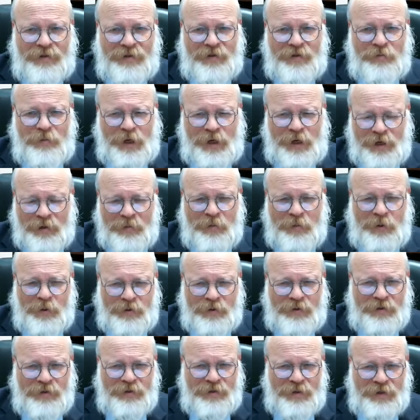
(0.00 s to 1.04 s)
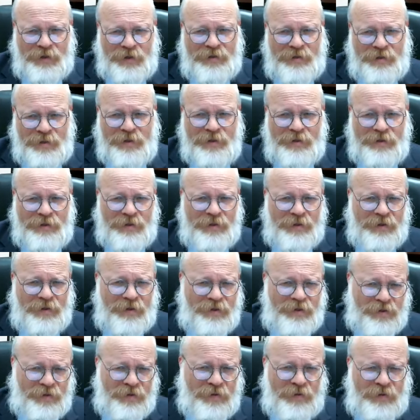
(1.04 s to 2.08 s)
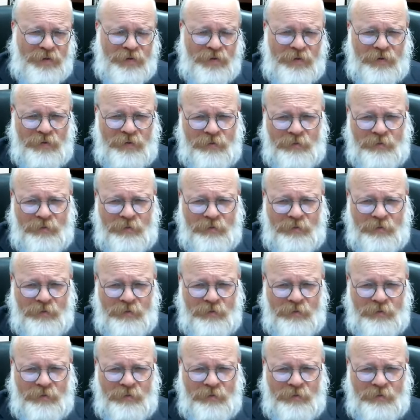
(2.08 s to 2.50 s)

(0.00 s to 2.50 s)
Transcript: to be able to see, see, see the truth.